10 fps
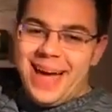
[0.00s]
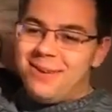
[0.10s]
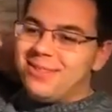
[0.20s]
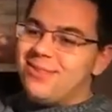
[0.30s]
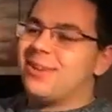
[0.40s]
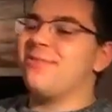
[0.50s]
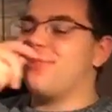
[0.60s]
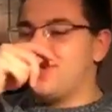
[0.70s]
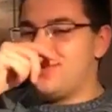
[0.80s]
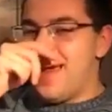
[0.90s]
I was looking
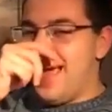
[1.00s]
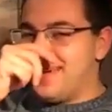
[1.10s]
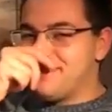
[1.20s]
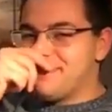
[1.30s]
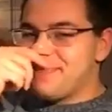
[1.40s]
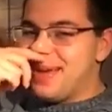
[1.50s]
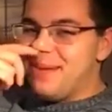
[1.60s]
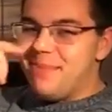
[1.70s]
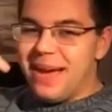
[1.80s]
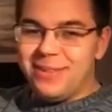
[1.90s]
for a track
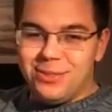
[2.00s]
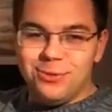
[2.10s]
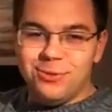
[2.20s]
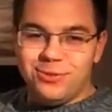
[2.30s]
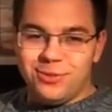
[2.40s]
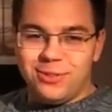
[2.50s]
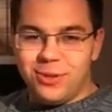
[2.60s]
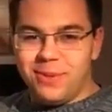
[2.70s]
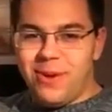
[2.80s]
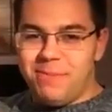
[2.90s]
by 2
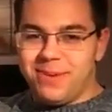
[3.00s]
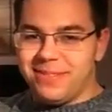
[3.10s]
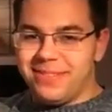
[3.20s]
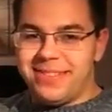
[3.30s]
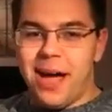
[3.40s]
German rappers,